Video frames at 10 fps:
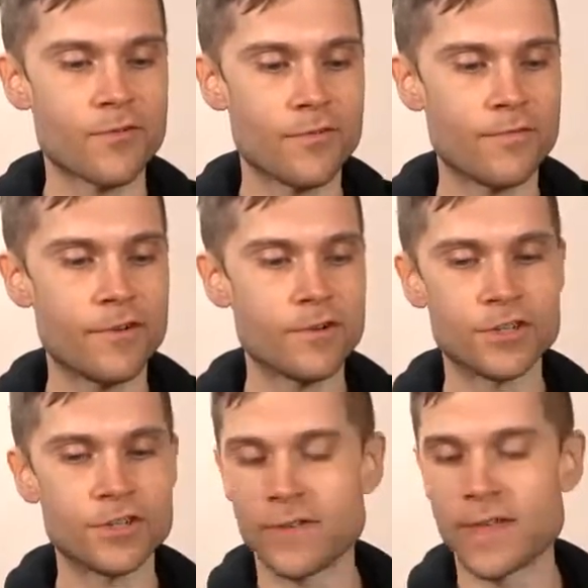
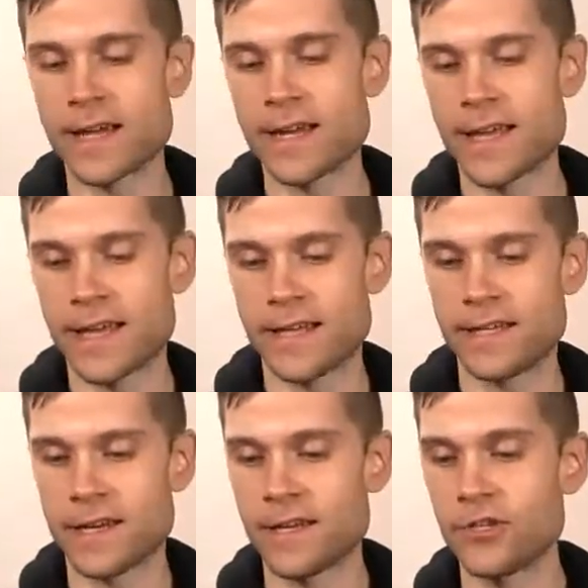version 2 of that
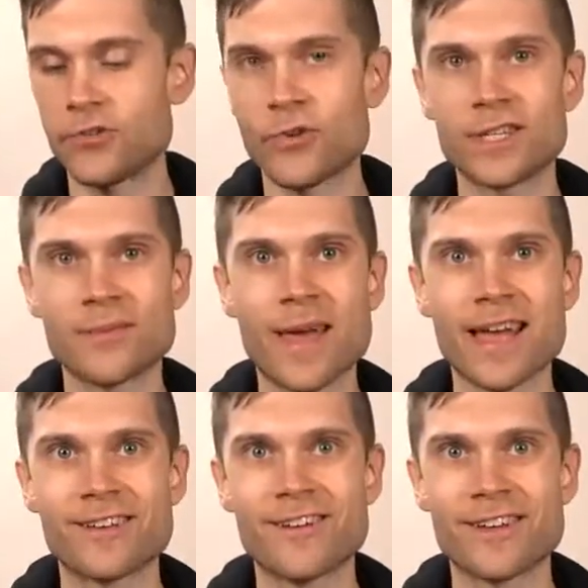and enjoy some
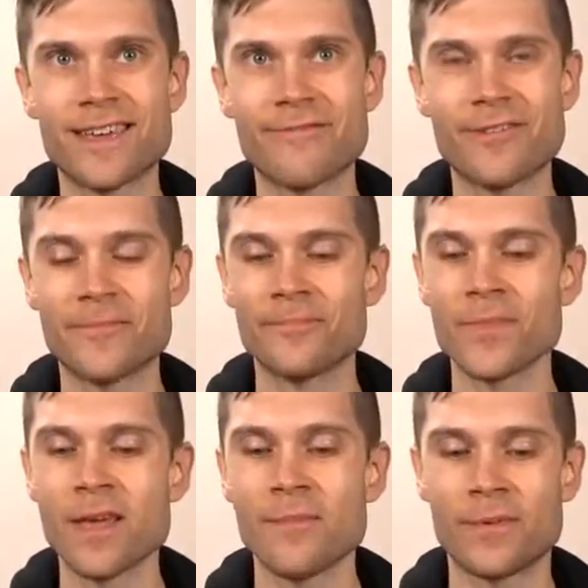eggnog kefir.
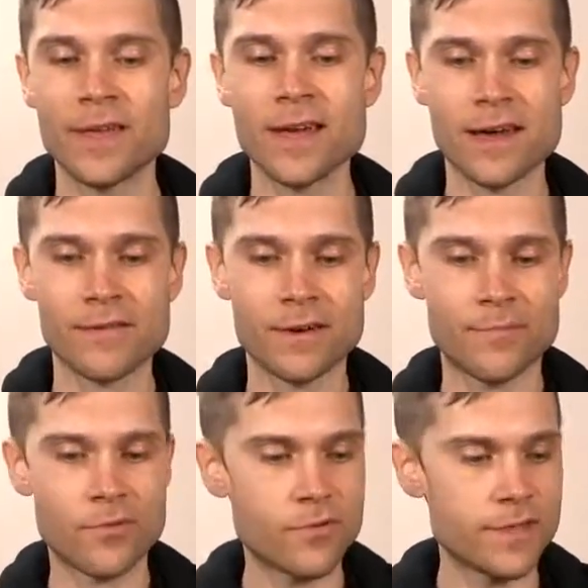But yeah, I'm going to
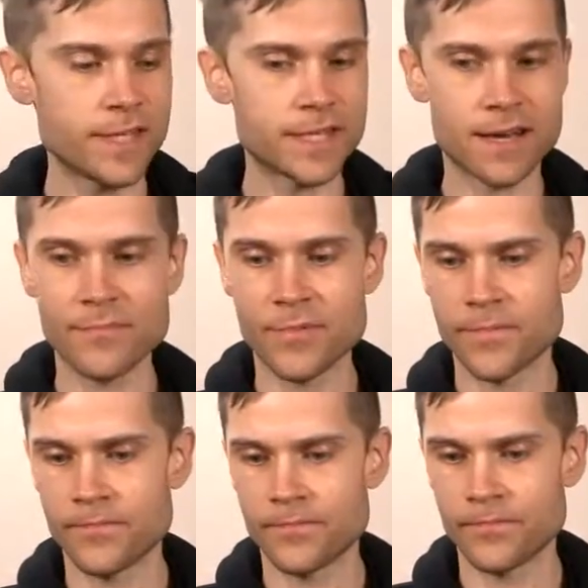pour this up
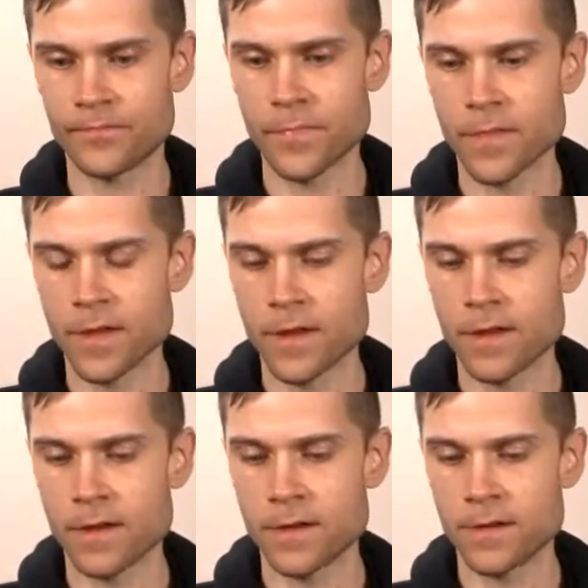
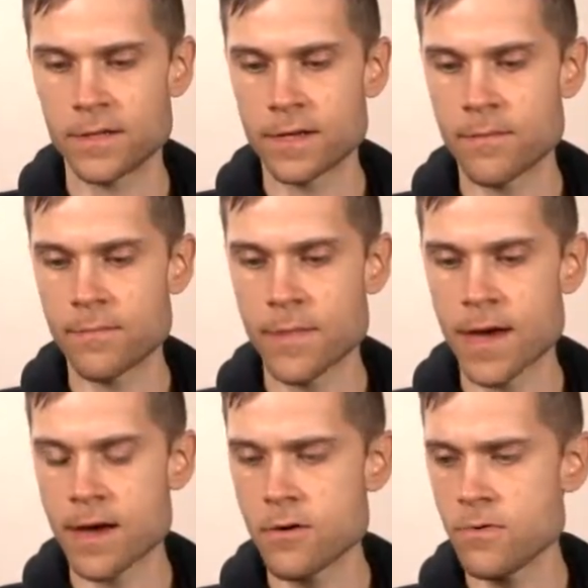
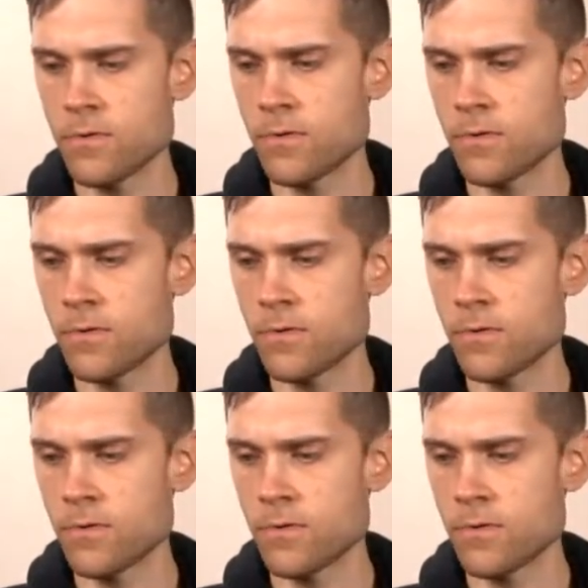somehow.